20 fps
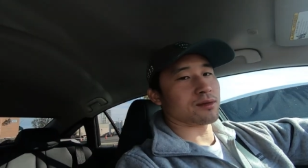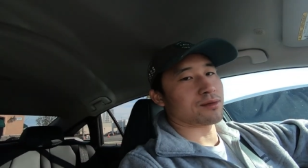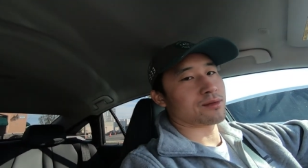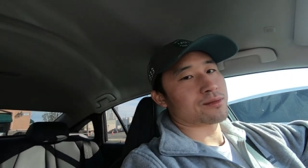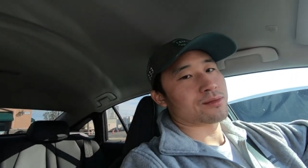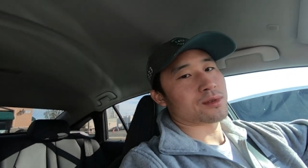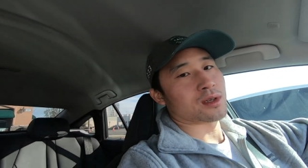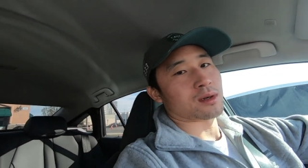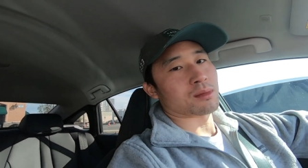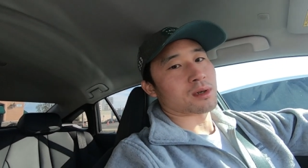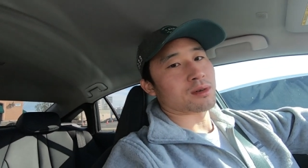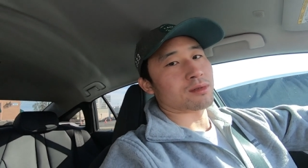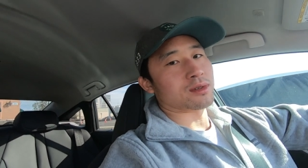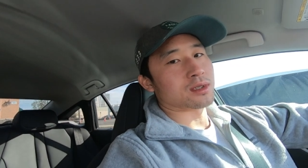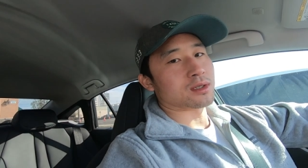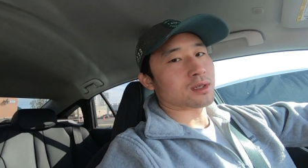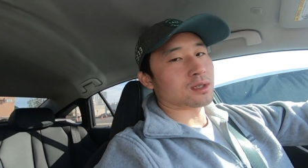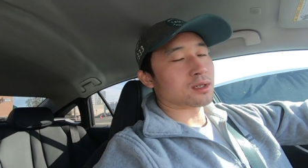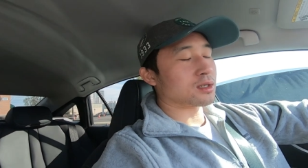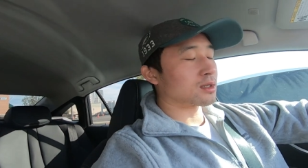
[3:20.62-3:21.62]
have done my
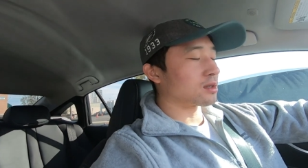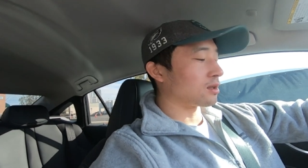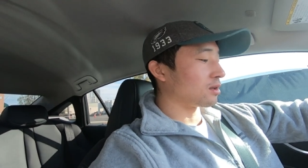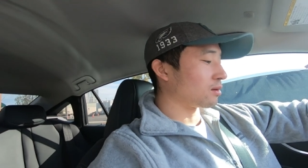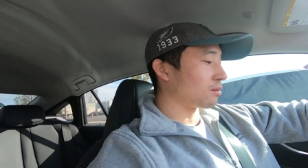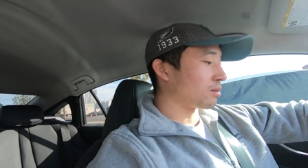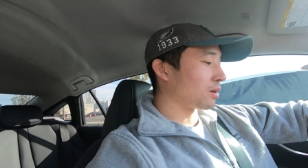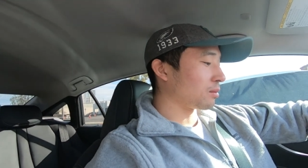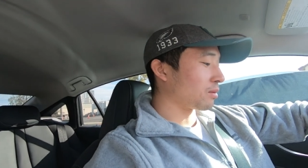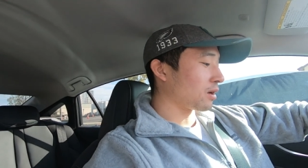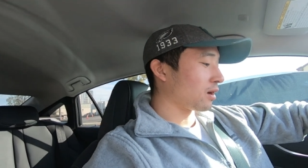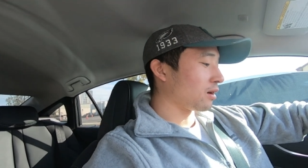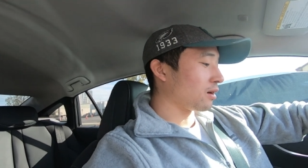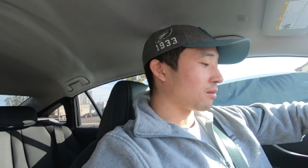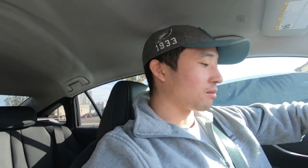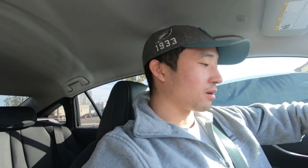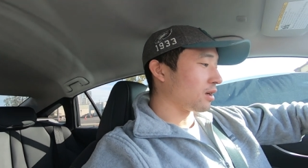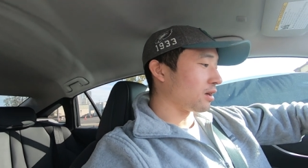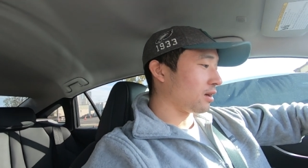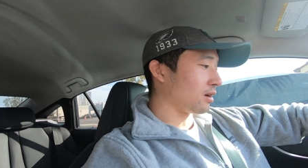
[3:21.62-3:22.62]
research a little bit
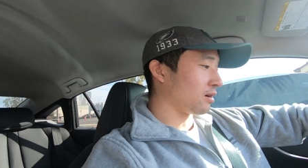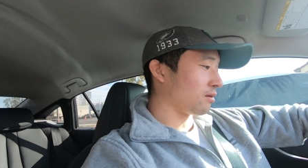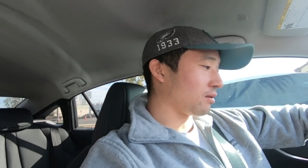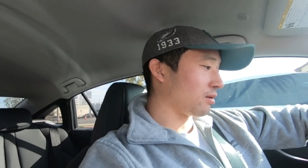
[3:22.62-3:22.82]
better, but here